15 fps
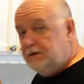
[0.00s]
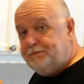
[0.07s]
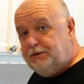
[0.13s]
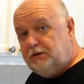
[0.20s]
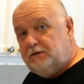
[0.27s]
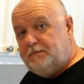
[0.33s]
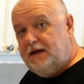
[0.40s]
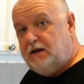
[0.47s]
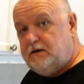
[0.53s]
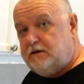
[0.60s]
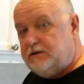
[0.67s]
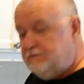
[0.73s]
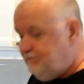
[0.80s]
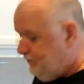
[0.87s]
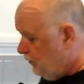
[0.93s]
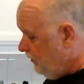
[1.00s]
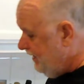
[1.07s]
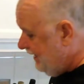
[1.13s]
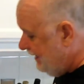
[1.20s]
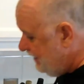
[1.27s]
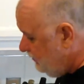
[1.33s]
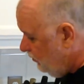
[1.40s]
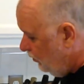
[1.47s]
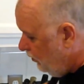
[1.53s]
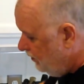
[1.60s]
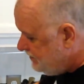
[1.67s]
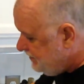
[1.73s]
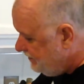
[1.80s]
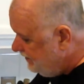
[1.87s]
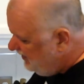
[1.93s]
to pull them out of the boiling
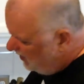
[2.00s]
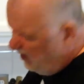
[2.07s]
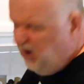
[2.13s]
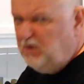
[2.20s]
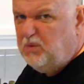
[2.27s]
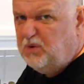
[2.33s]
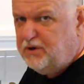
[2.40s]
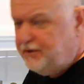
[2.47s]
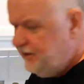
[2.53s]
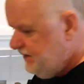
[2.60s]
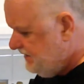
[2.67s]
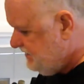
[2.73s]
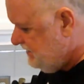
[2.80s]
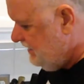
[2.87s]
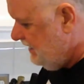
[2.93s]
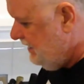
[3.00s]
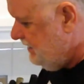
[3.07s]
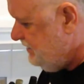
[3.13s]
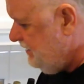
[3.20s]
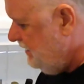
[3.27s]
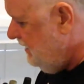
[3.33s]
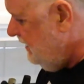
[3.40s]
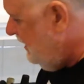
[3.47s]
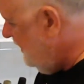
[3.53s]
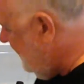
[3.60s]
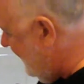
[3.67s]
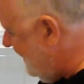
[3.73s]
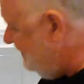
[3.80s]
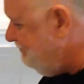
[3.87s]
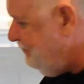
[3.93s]
water, the hot water at this stage, and